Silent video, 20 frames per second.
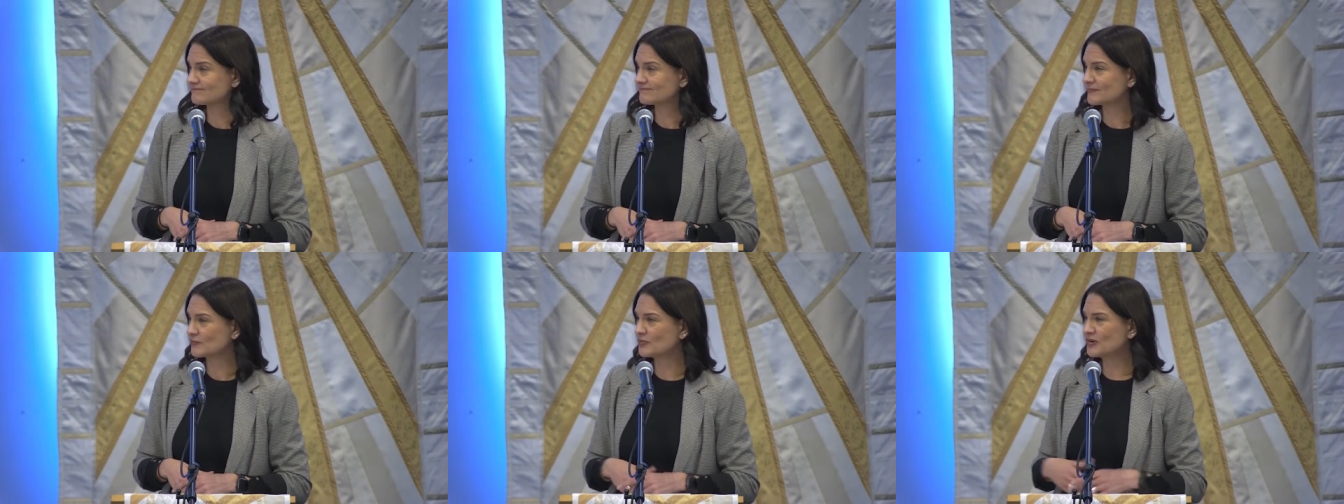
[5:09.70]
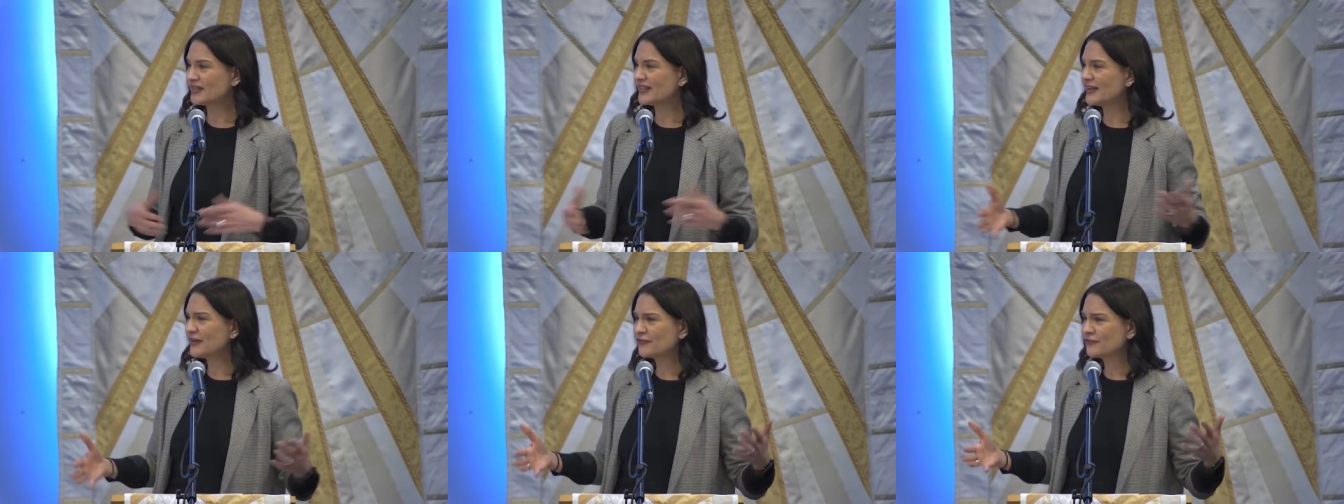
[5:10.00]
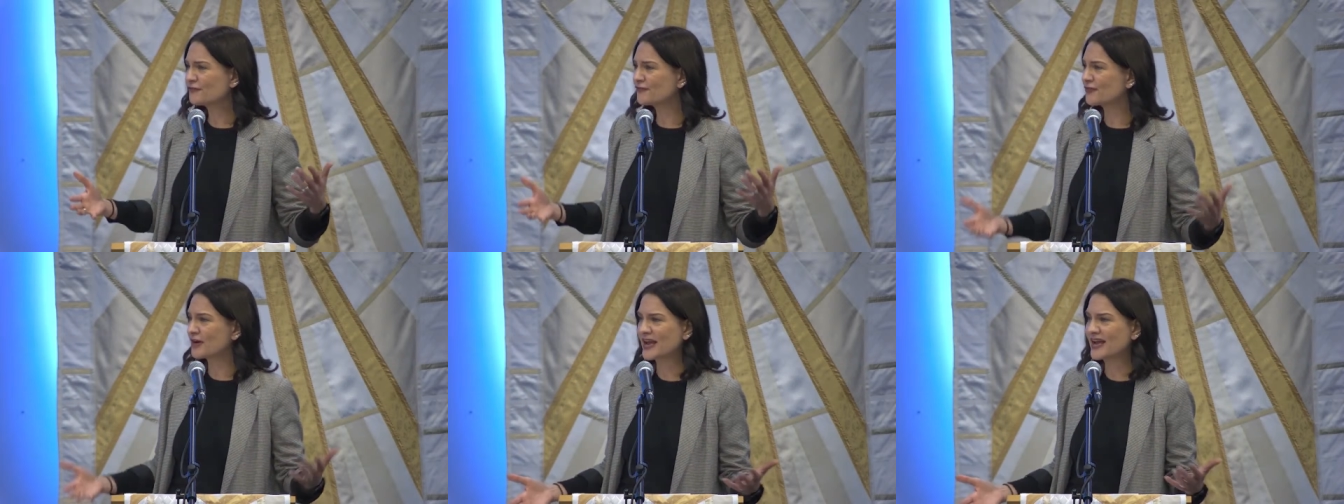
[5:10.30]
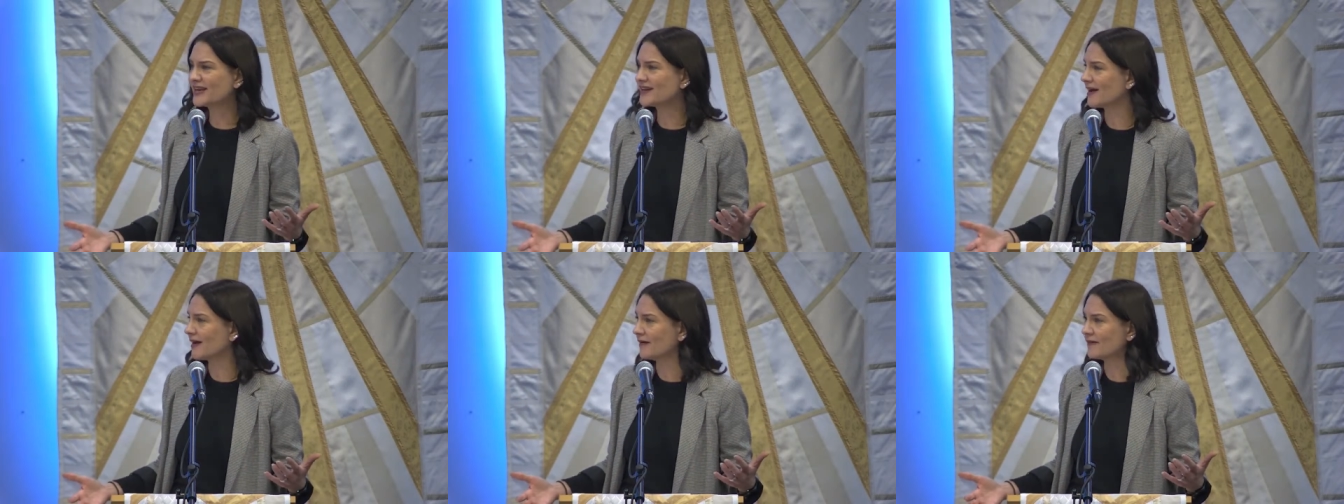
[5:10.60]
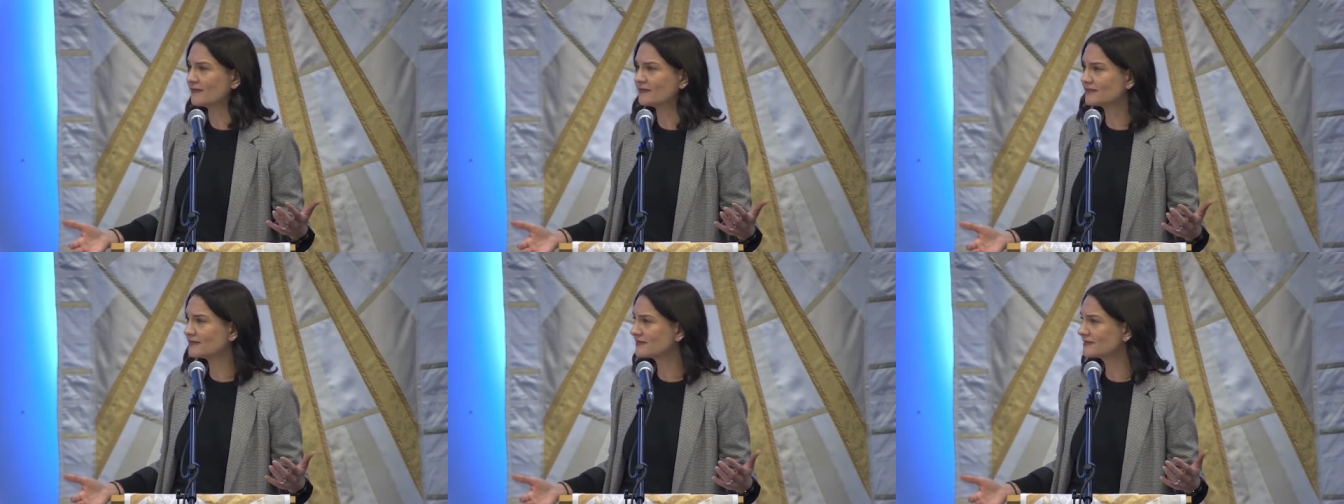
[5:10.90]
What are they afraid of?
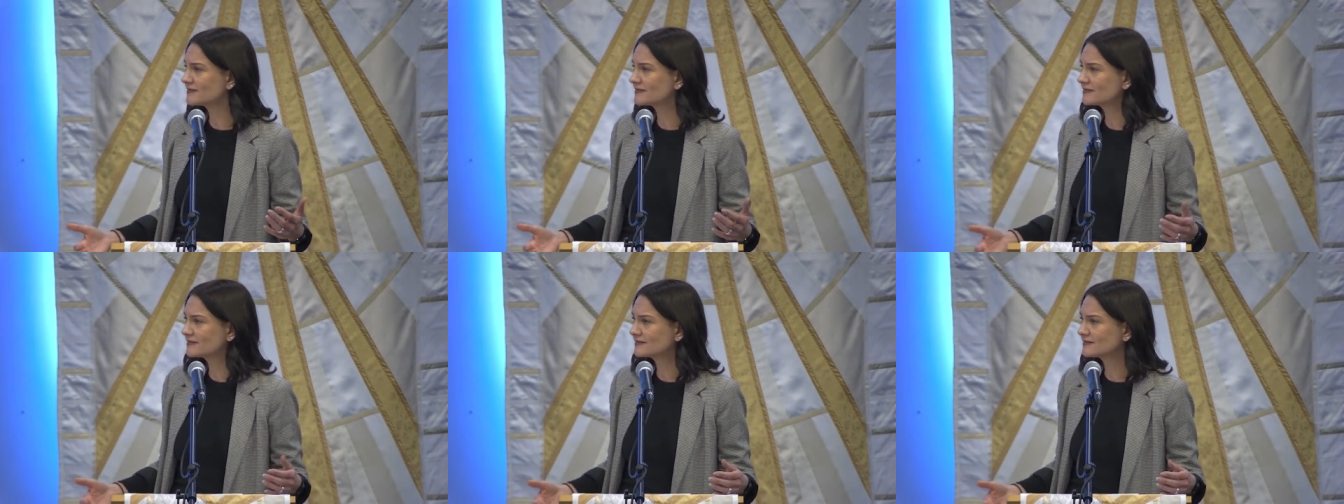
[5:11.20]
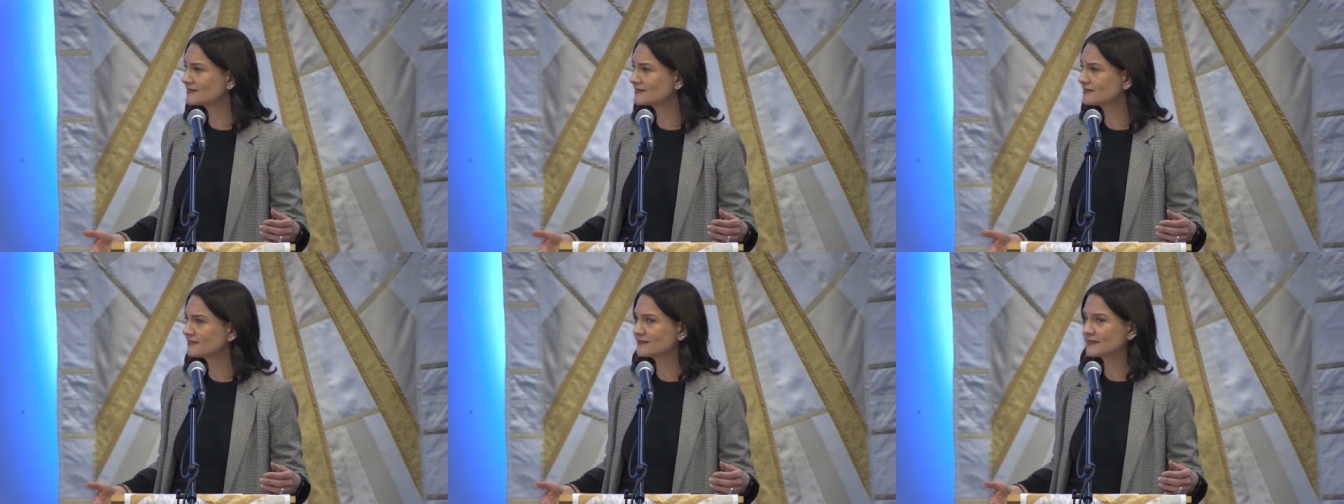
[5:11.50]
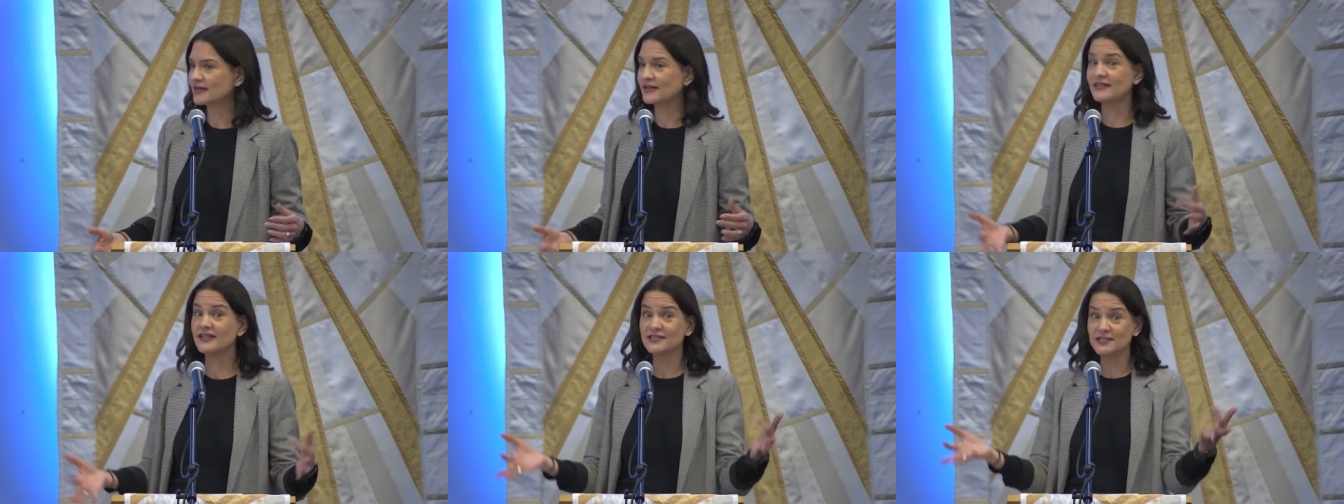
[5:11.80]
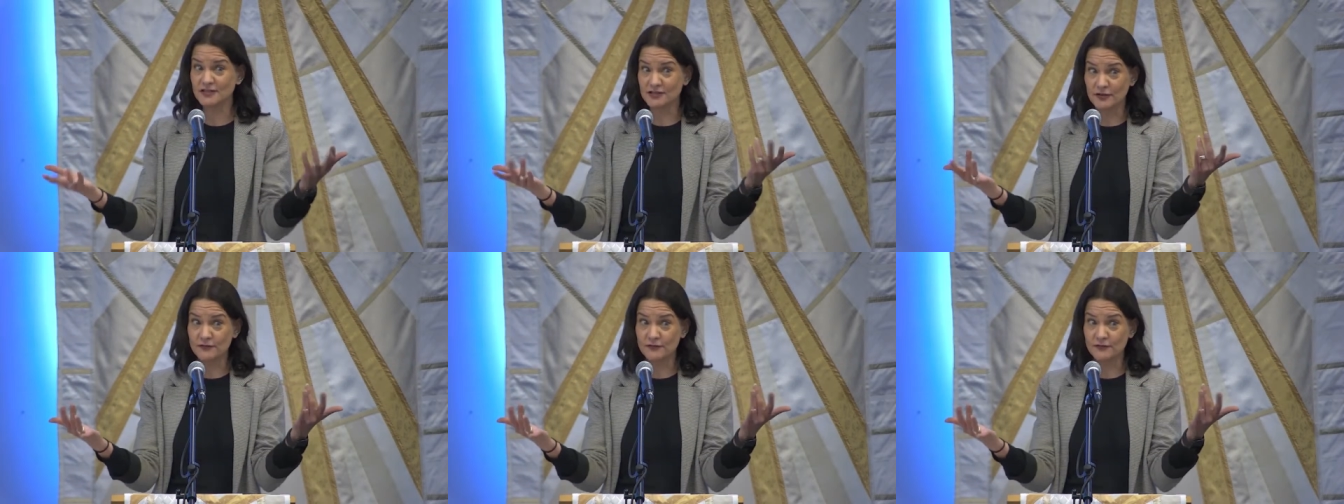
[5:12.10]
This is